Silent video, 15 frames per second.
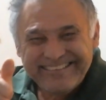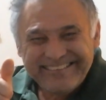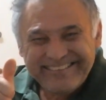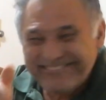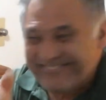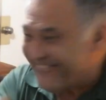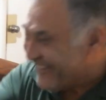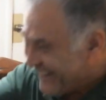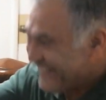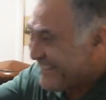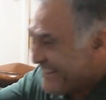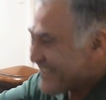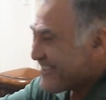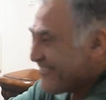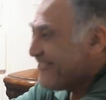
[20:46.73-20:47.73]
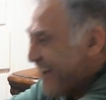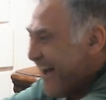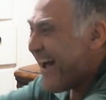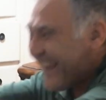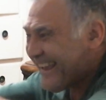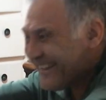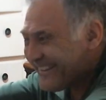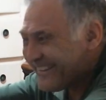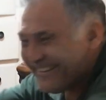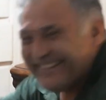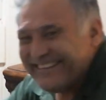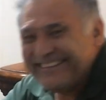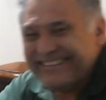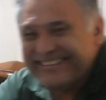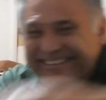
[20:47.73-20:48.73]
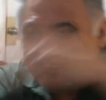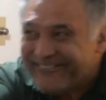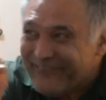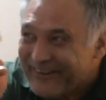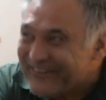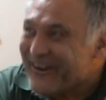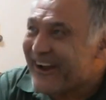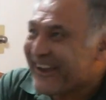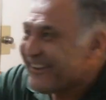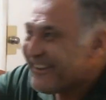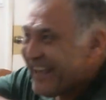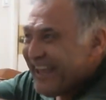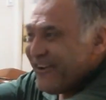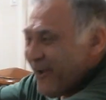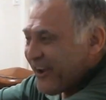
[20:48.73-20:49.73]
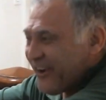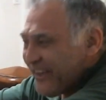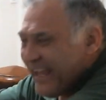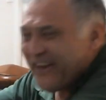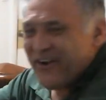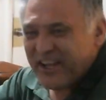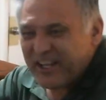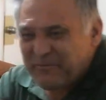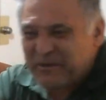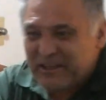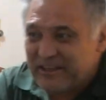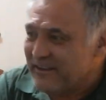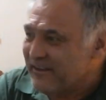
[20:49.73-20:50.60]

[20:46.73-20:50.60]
Forget this rocket. One rocket, A rocket, B.